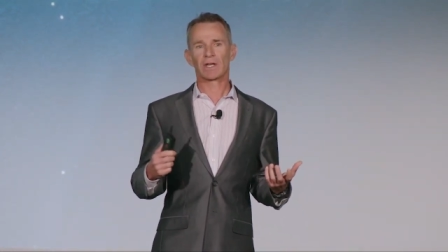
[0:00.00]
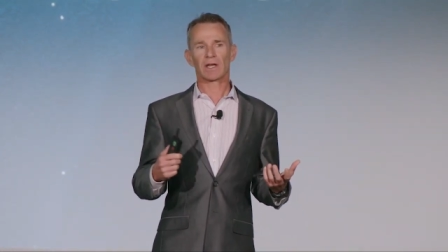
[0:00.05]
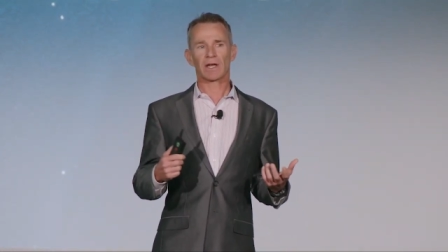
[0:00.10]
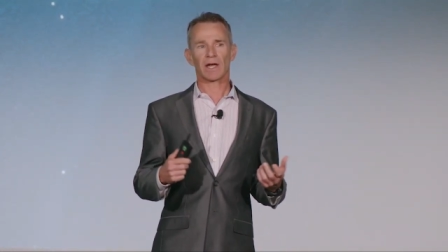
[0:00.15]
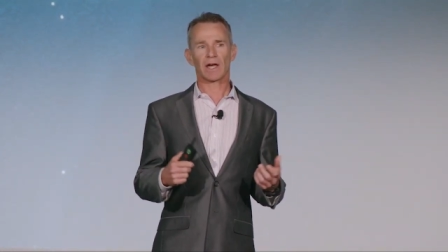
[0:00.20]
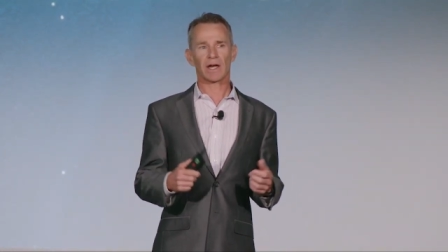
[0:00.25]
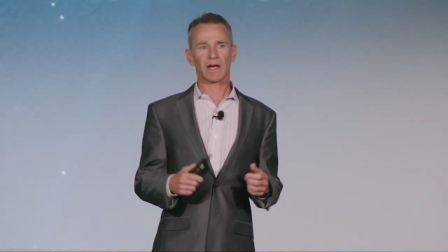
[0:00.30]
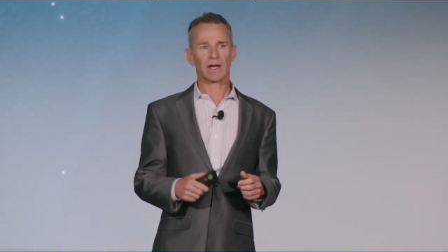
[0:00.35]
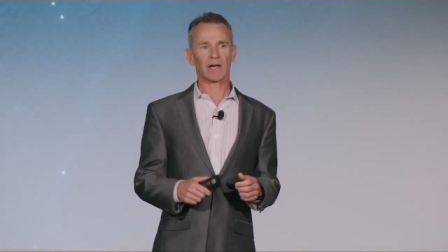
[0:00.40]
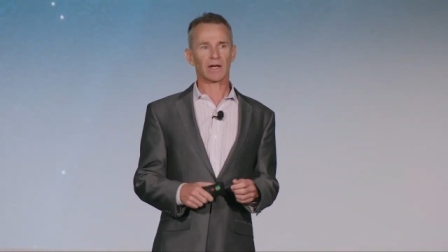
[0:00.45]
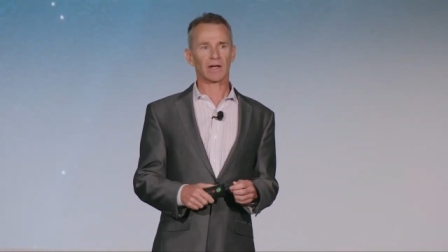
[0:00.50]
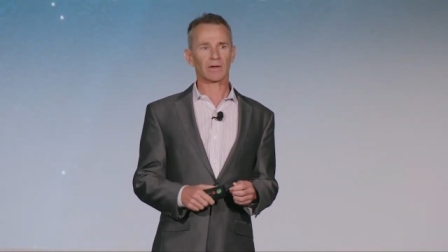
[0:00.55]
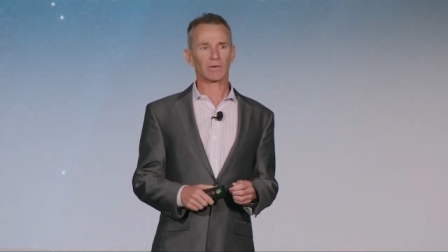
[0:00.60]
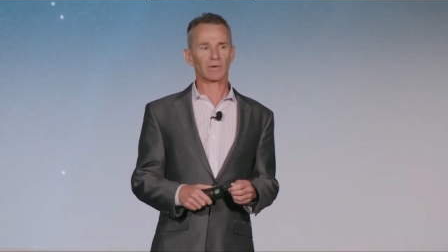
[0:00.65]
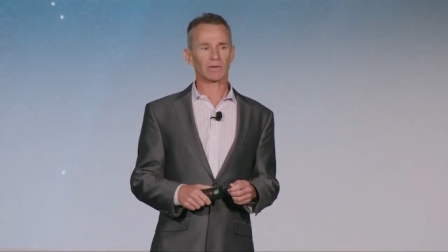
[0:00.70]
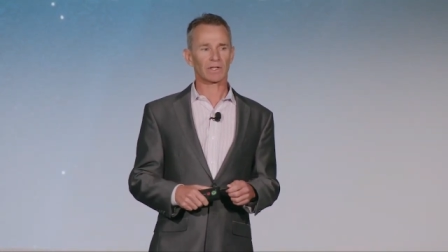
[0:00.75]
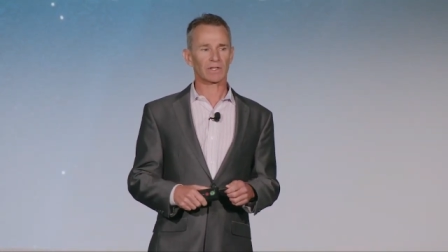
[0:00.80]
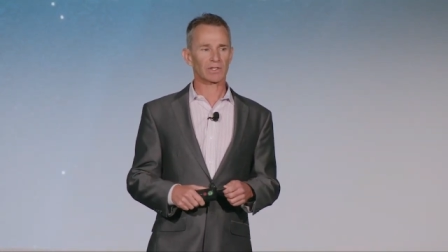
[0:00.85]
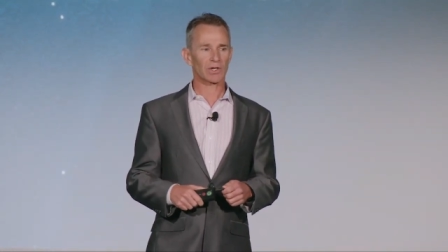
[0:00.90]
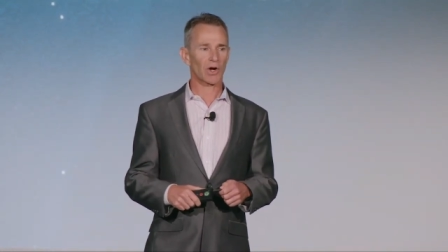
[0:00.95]

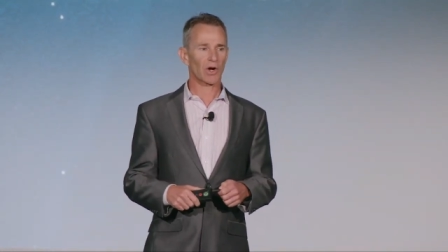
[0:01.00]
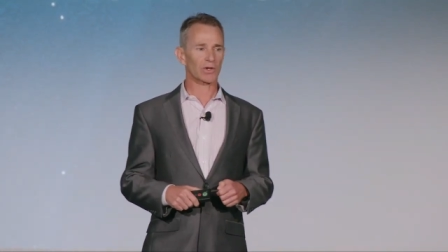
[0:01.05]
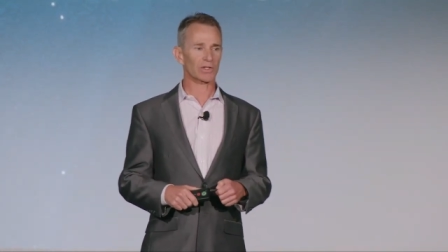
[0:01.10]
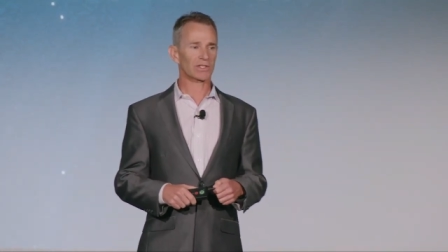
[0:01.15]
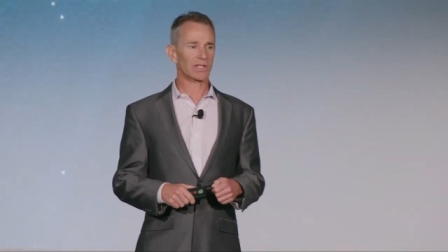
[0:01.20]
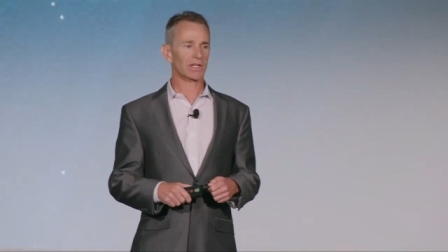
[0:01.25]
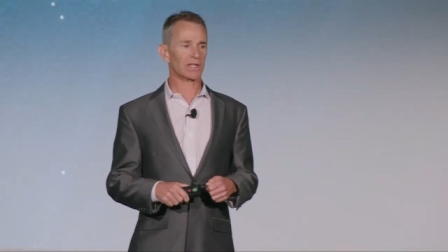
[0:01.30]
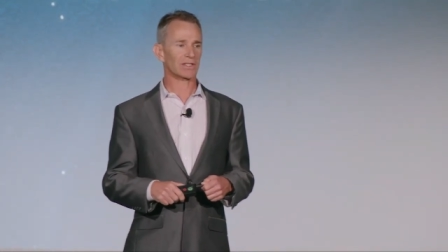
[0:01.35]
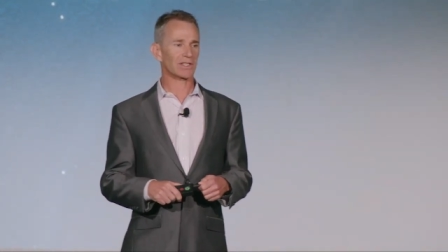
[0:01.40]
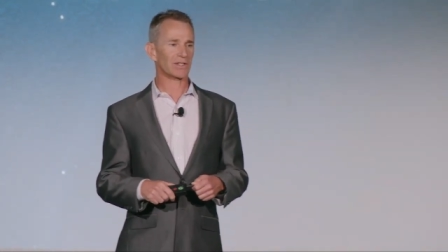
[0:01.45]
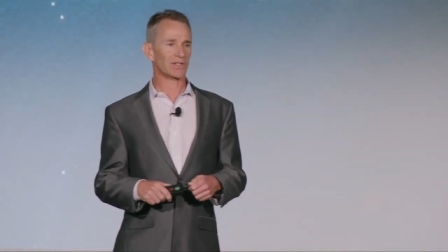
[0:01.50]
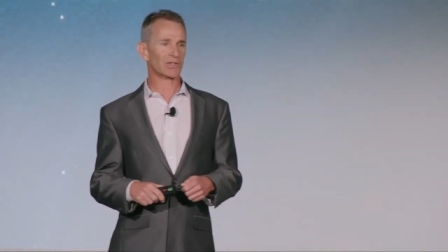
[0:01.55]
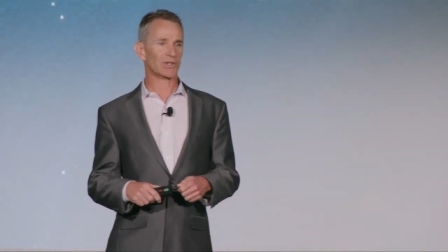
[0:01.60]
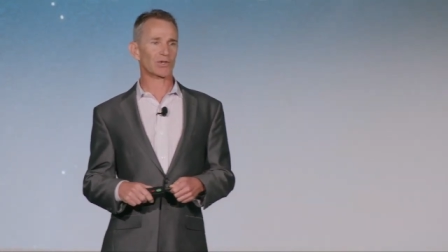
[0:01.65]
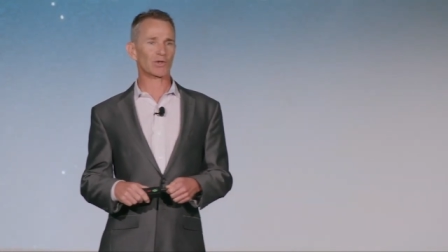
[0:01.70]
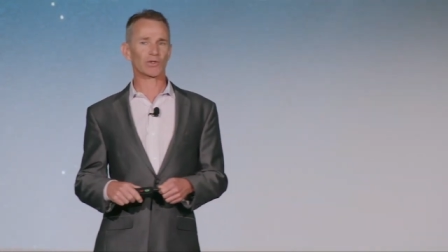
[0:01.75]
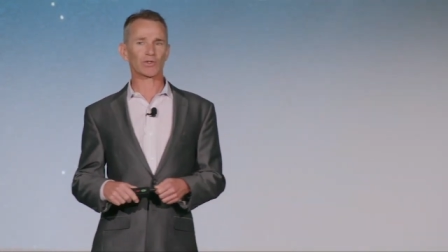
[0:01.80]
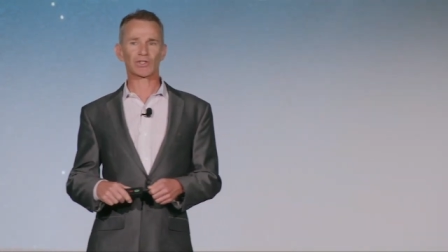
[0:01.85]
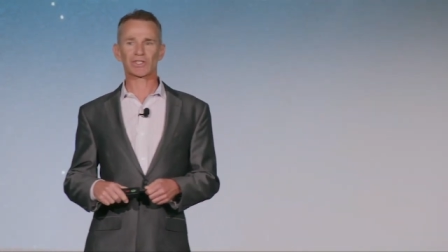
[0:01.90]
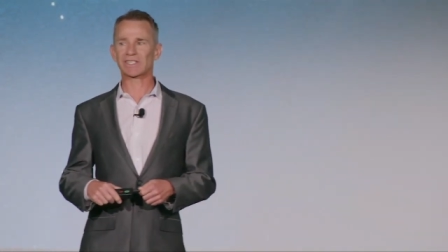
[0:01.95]
It's hard to
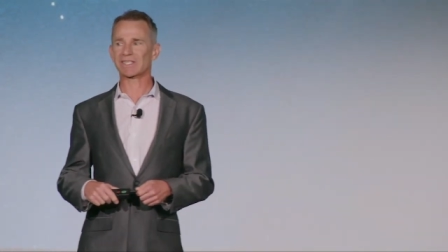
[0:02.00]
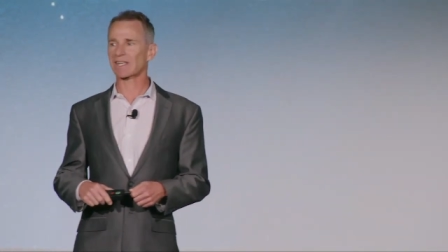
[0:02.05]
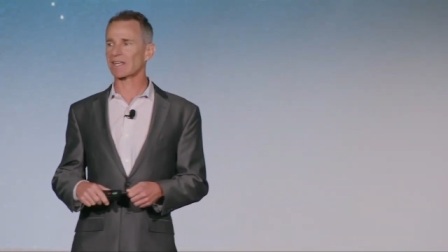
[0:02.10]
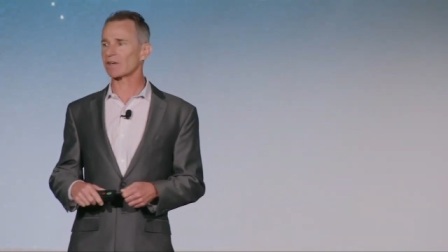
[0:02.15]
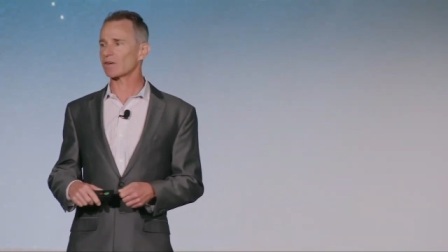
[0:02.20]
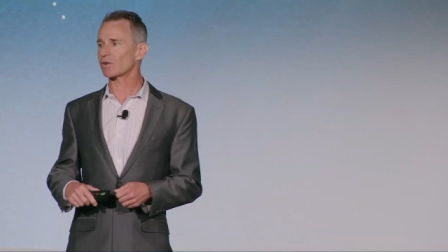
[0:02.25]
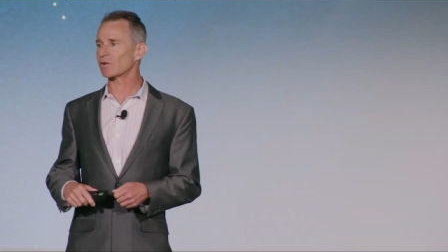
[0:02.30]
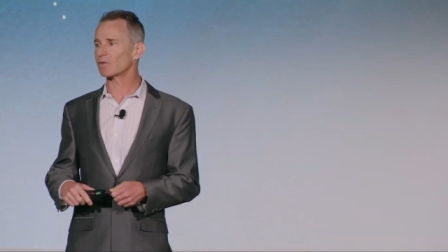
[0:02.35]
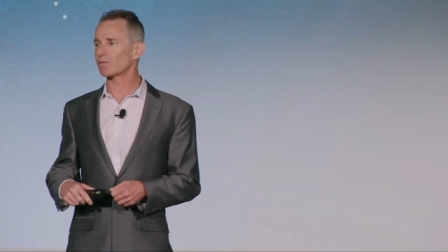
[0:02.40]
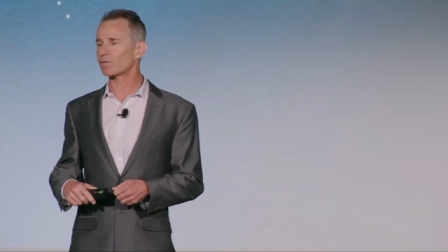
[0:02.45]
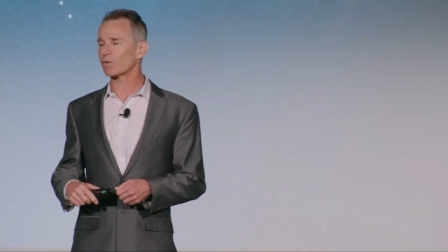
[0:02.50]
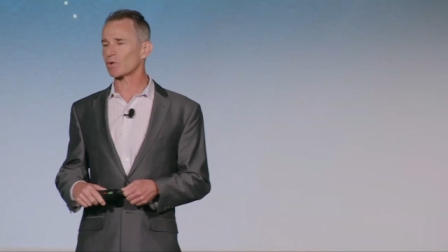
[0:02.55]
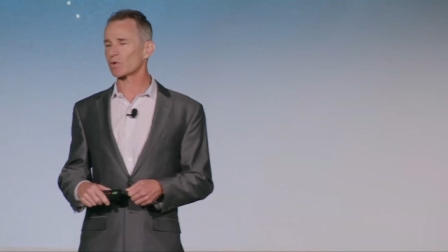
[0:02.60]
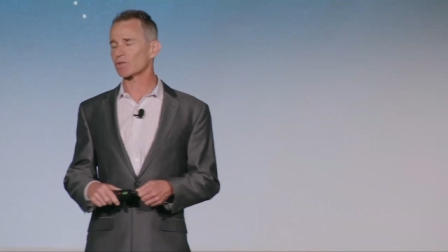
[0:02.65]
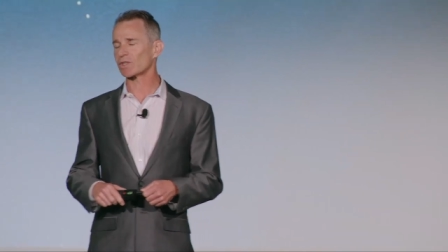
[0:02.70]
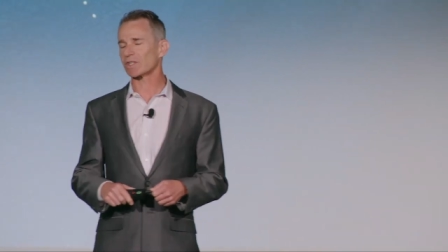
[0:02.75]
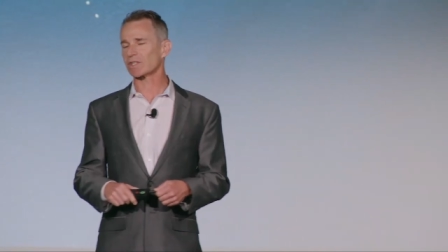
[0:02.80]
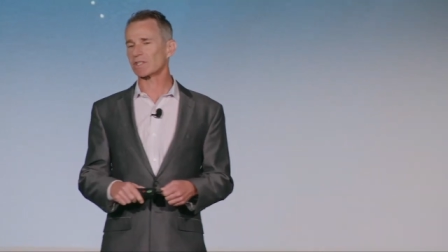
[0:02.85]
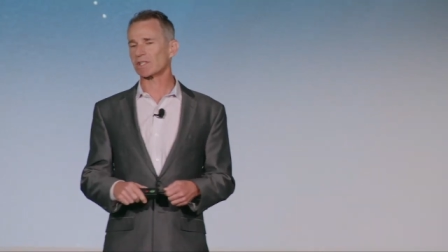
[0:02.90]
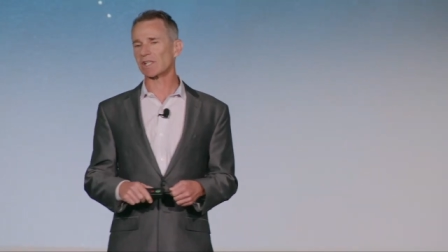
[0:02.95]
discern skill
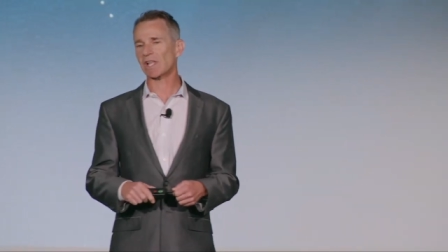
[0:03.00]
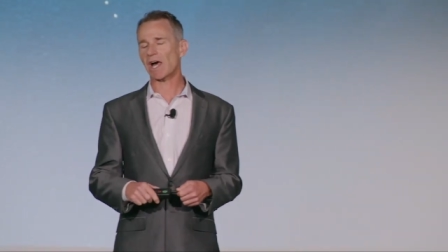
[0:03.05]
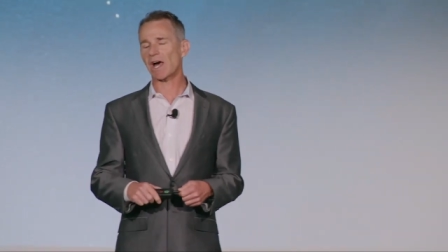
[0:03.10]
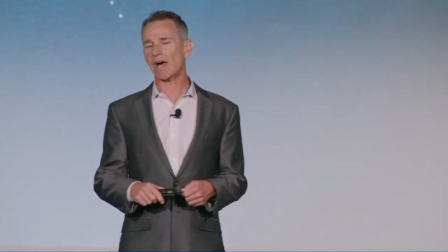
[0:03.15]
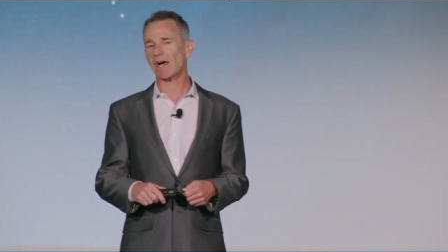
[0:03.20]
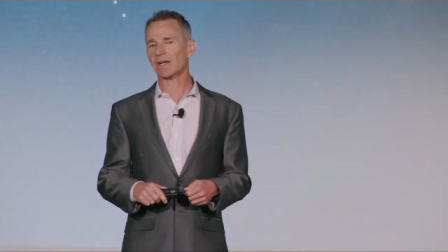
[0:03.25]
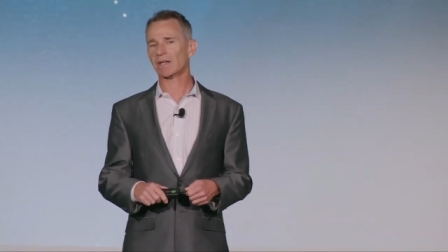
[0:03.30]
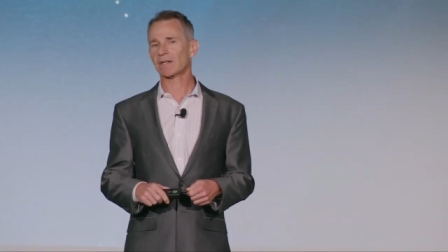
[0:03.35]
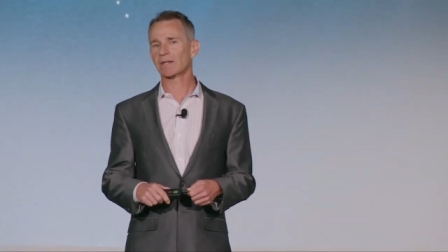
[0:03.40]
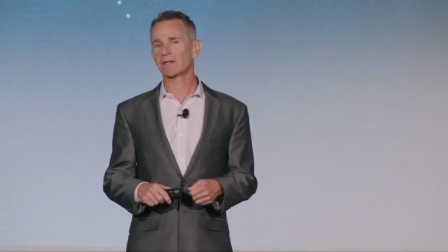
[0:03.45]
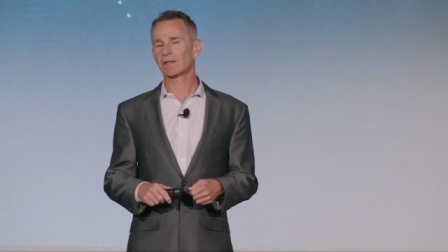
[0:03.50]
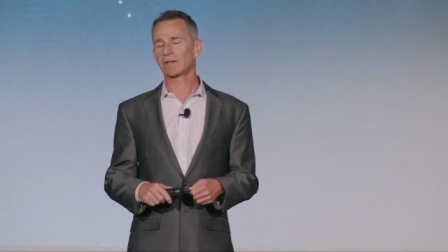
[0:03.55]
versus luck.